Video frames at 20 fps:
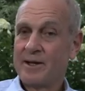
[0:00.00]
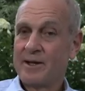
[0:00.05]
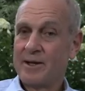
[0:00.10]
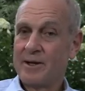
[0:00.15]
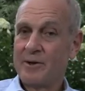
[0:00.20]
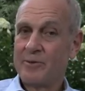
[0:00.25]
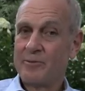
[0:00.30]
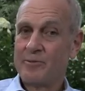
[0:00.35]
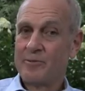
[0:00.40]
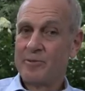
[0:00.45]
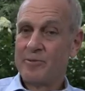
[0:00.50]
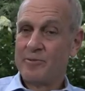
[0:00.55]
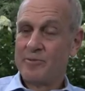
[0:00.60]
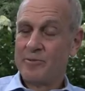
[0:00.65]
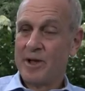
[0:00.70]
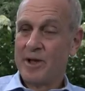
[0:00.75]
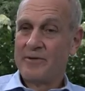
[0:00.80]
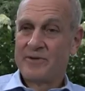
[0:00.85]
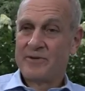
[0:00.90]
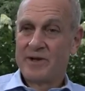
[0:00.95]
you know,
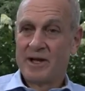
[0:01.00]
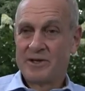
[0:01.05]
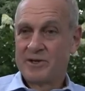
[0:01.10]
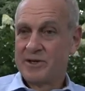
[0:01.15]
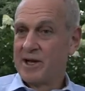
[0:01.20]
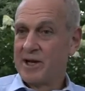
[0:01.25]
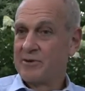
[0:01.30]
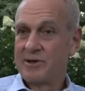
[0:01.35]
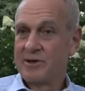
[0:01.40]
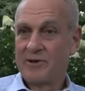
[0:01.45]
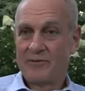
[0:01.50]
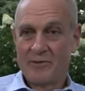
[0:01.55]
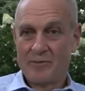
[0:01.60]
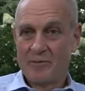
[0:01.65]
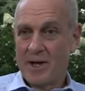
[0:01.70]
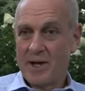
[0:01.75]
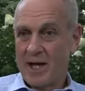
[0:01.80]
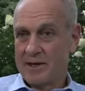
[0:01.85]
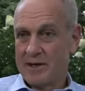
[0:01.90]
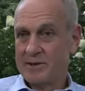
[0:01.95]
life takes you down different
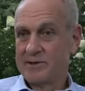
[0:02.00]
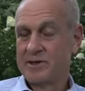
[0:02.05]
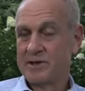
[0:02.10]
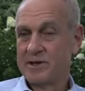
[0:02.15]
paths,